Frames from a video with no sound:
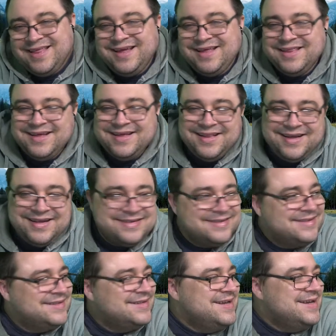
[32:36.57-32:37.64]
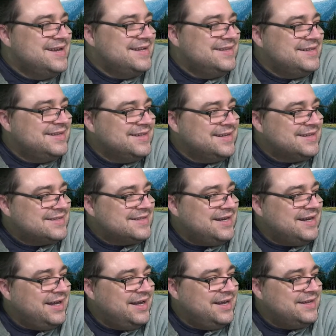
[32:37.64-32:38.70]
they like to
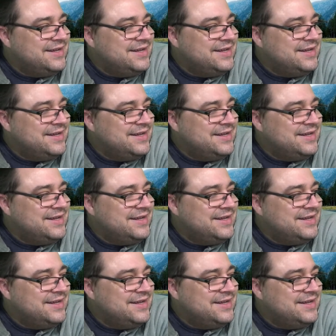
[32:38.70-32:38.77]
hide.